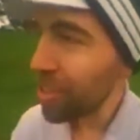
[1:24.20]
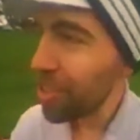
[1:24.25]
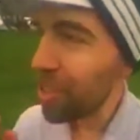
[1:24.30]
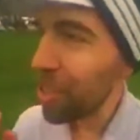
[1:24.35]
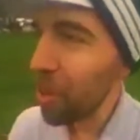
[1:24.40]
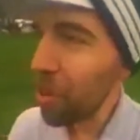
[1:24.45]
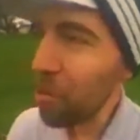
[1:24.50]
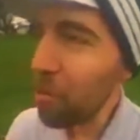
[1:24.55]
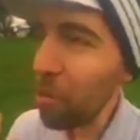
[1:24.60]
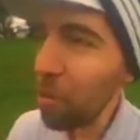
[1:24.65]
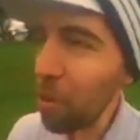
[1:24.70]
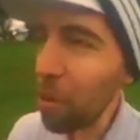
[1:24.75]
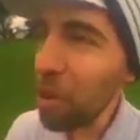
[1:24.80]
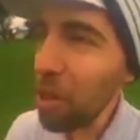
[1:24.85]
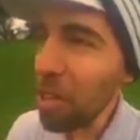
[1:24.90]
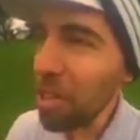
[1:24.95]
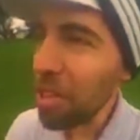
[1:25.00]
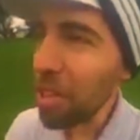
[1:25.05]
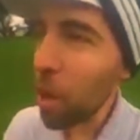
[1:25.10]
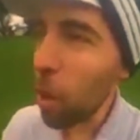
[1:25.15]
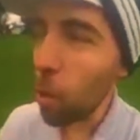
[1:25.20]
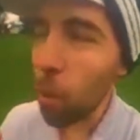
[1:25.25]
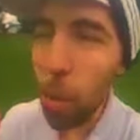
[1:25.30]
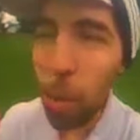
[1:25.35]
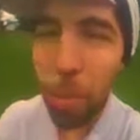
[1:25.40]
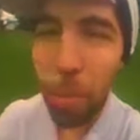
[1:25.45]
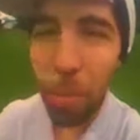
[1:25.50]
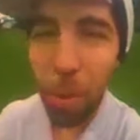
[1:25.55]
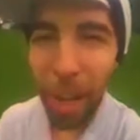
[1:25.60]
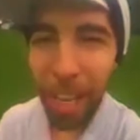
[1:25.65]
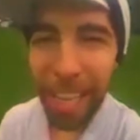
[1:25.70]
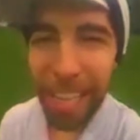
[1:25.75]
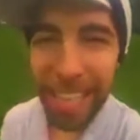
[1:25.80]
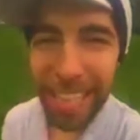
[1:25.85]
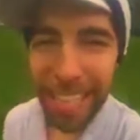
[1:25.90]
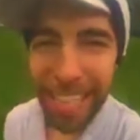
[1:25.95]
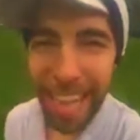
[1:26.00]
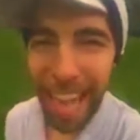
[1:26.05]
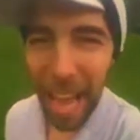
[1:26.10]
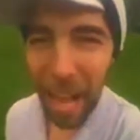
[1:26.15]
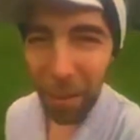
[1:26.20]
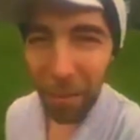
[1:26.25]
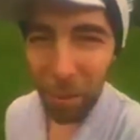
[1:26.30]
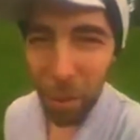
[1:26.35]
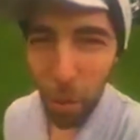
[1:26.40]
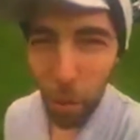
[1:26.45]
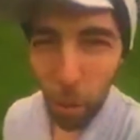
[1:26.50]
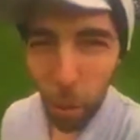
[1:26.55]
So first, we break it down.